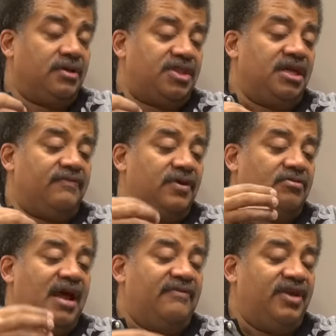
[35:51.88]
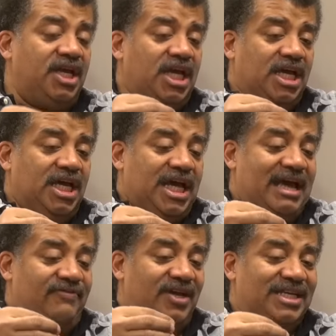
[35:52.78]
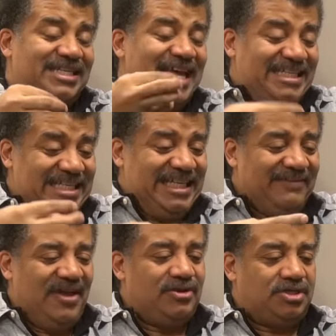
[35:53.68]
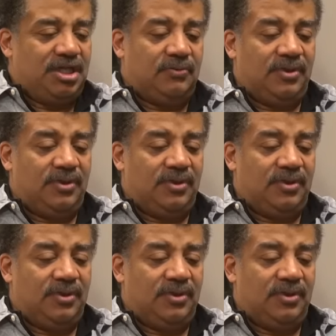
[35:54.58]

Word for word: you can think of the gravity having a density of energy.